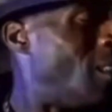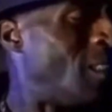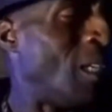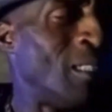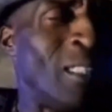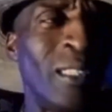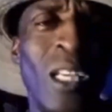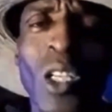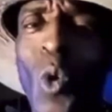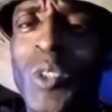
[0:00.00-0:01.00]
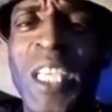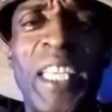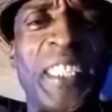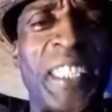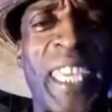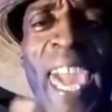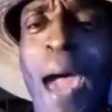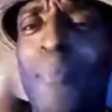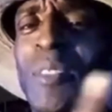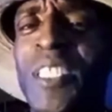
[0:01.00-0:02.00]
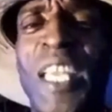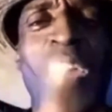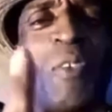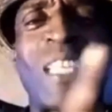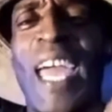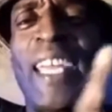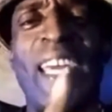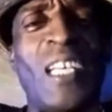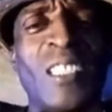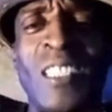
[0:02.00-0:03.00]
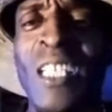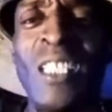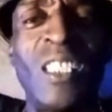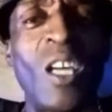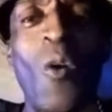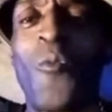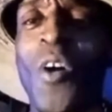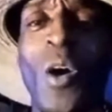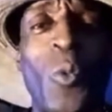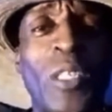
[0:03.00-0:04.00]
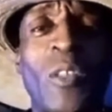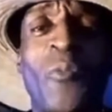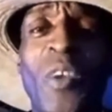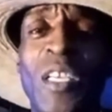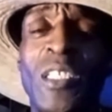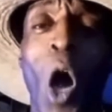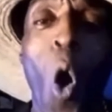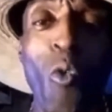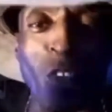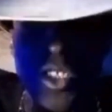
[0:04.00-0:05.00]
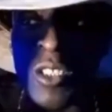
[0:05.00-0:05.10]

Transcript: The, the, the lieutenants, the captains, and everything else don't with the field, the over.